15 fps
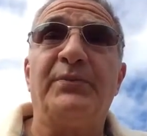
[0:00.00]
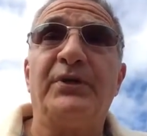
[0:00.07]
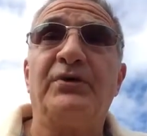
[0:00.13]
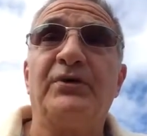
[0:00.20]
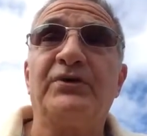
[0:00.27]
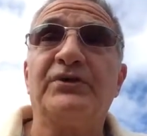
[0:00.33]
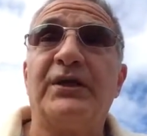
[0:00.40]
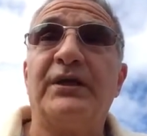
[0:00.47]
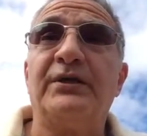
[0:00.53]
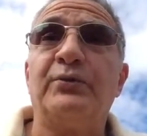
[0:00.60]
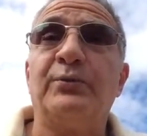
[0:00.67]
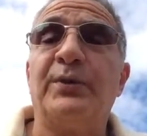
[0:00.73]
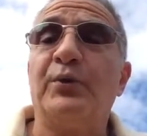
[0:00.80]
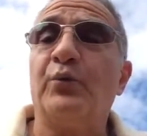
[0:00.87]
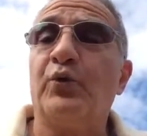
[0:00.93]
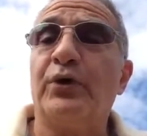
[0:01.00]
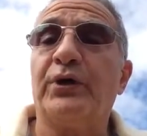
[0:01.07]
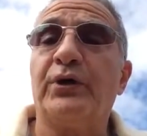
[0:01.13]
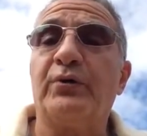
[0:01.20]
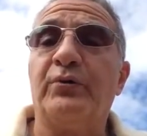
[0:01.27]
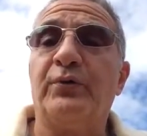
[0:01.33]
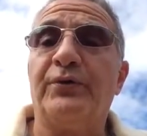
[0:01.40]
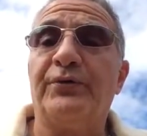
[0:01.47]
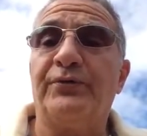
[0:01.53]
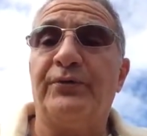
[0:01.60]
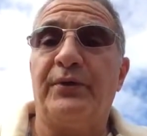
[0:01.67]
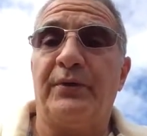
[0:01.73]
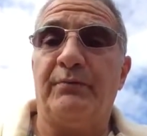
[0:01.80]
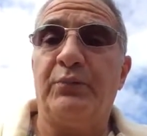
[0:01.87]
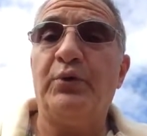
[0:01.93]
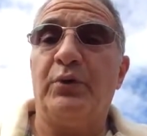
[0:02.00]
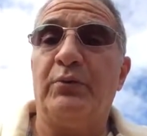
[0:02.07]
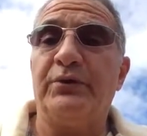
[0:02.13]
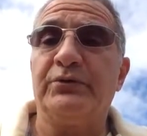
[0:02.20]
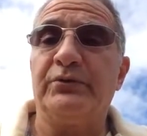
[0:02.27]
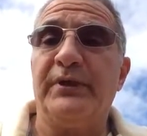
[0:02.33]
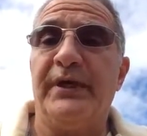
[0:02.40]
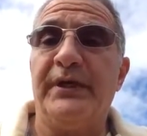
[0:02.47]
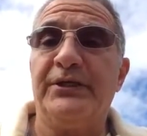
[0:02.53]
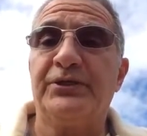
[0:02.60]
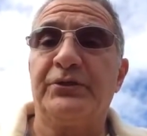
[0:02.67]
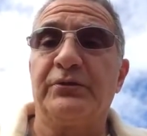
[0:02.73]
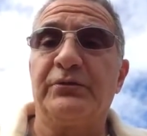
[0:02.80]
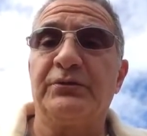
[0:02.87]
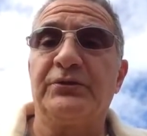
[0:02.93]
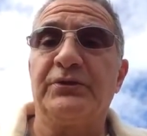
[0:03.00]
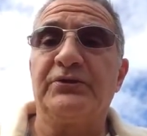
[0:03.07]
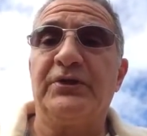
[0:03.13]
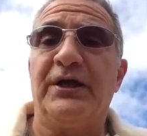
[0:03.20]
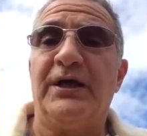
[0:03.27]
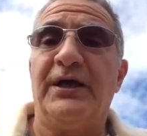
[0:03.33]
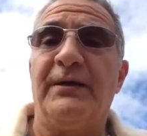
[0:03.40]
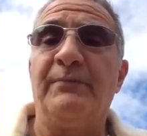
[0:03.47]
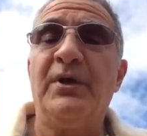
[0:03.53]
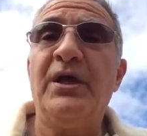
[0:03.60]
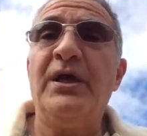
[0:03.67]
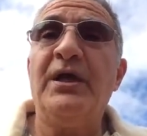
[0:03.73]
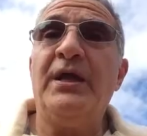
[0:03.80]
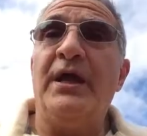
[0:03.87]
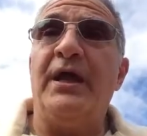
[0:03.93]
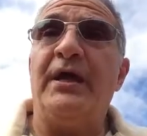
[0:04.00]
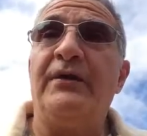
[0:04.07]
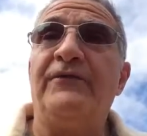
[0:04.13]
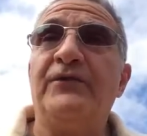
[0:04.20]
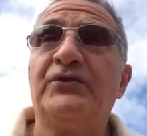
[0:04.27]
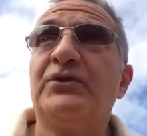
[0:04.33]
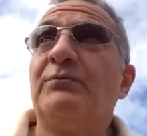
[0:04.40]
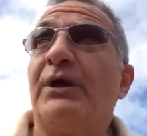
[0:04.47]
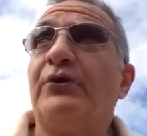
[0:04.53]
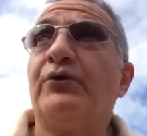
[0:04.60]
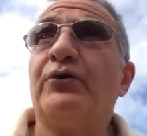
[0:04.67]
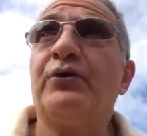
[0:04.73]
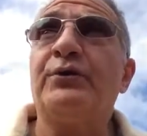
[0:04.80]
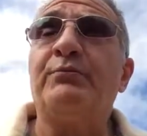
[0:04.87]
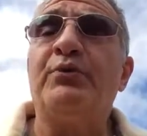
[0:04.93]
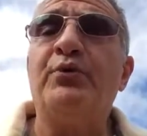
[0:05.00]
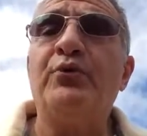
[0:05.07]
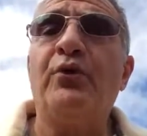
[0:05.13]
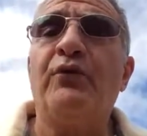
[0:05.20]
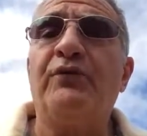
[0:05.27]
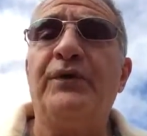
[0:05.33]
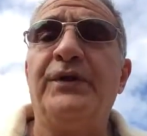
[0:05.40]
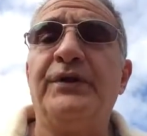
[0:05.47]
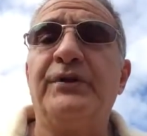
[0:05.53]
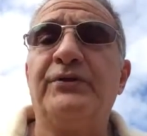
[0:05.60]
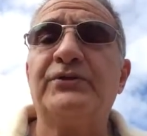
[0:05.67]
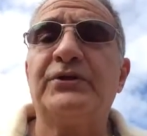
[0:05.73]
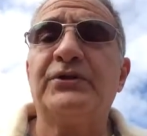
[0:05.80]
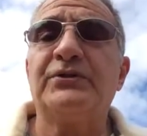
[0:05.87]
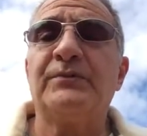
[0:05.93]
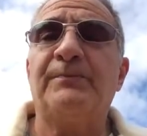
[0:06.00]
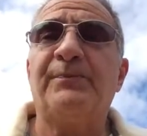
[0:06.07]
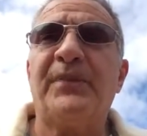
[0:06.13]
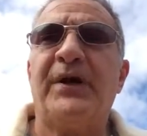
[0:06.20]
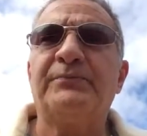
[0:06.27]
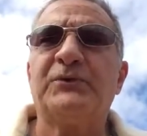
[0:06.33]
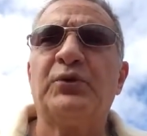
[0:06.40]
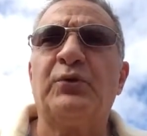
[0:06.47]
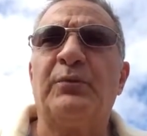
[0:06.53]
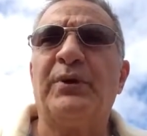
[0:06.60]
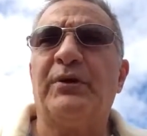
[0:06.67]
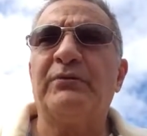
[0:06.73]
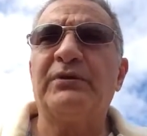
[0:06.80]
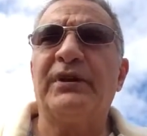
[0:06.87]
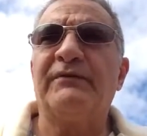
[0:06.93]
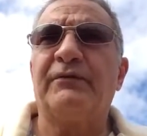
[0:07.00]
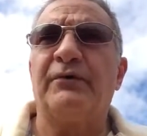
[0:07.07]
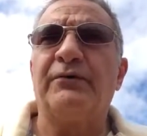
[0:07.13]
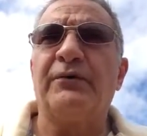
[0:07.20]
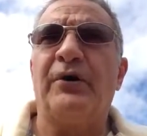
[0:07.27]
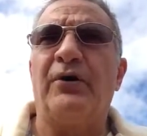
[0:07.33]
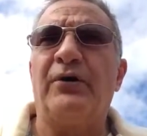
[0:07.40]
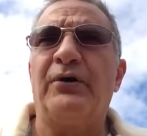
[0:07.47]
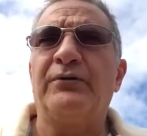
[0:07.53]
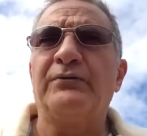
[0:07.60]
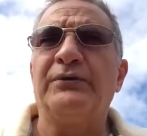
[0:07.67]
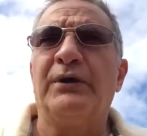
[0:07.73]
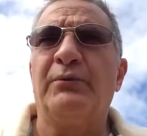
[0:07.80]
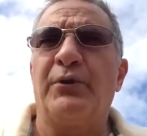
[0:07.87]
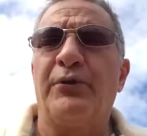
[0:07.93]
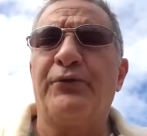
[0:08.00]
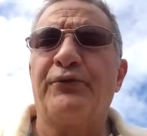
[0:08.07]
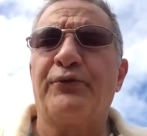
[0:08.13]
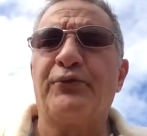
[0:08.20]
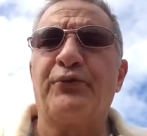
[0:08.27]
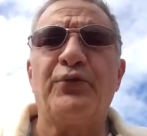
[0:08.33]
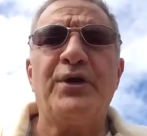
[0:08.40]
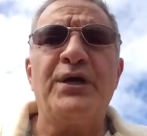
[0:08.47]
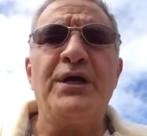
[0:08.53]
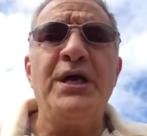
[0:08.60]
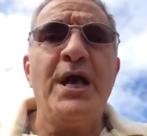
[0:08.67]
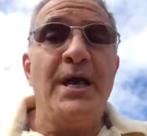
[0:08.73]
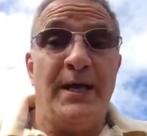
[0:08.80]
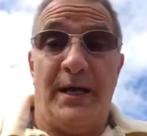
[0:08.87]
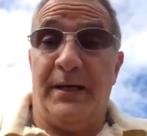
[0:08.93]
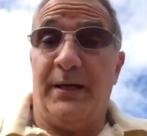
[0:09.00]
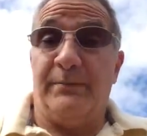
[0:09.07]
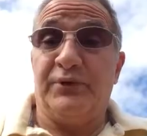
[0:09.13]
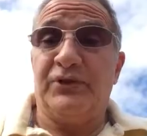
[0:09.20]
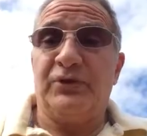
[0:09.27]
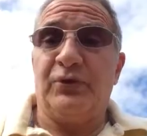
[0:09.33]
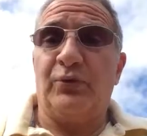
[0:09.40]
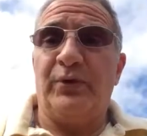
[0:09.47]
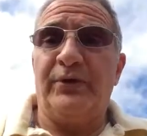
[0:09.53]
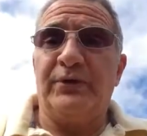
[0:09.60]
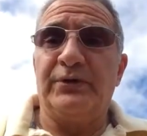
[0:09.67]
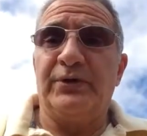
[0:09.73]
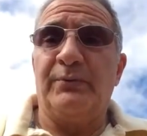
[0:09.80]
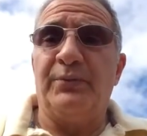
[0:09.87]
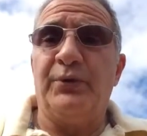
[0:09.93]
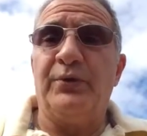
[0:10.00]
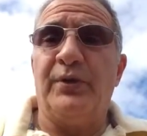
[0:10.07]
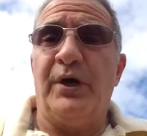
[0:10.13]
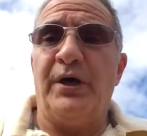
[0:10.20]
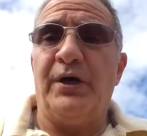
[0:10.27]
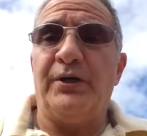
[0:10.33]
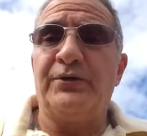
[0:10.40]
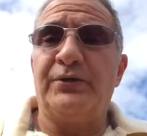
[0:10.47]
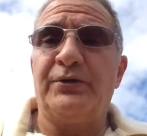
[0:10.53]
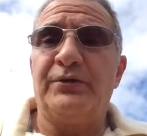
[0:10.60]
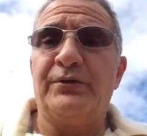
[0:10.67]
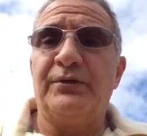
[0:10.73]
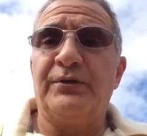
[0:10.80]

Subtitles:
because I had been working with Budo International at the time. And if you see my early Budo videos, is up to about level or number 3. I'm still wearing the